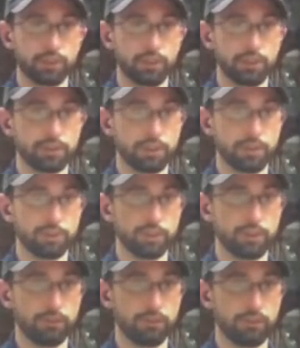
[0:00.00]
in terms
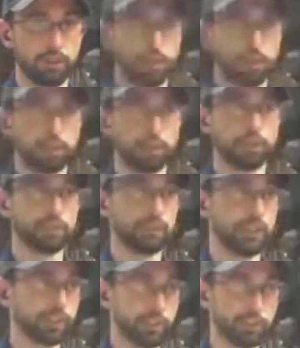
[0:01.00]
of
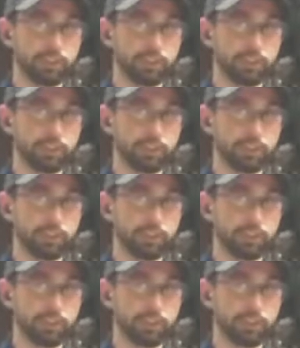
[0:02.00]
cultivation.